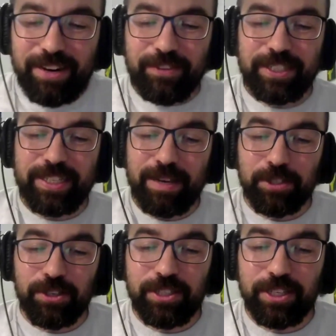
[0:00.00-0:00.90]
of
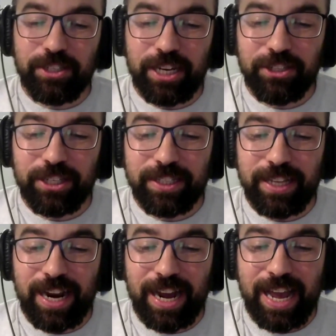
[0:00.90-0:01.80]
tips or suggestions
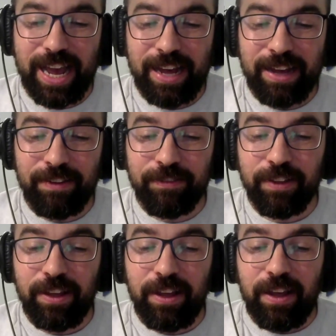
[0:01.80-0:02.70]
that I have.
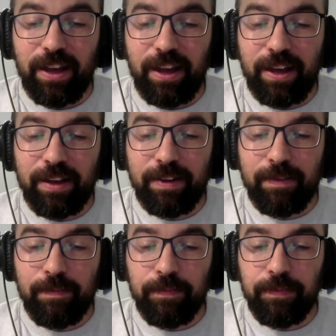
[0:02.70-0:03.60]

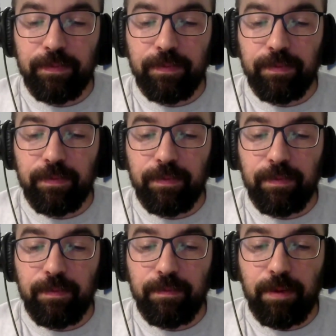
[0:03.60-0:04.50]

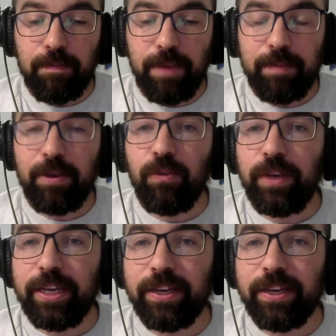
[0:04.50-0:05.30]
But maybe